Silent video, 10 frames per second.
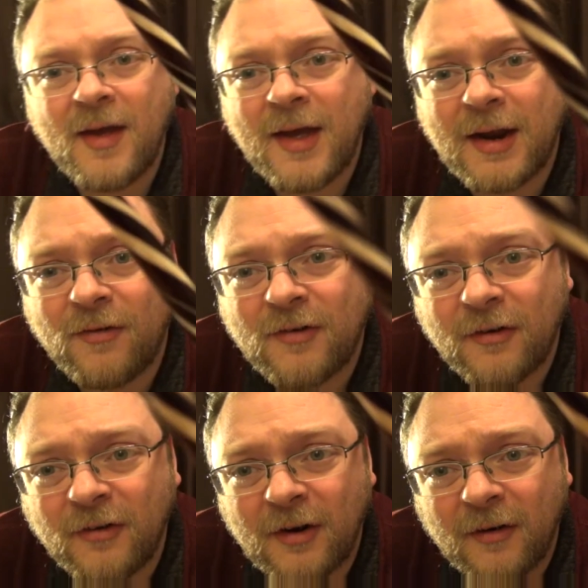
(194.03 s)
And it's
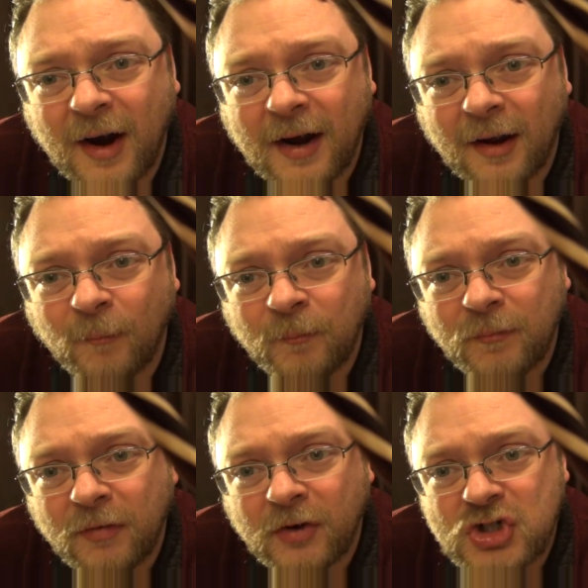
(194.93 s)
disintegrating,
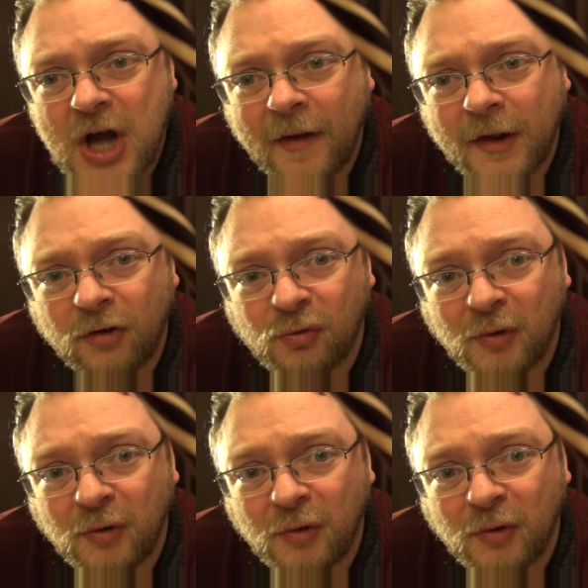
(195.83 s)
and the chocolate is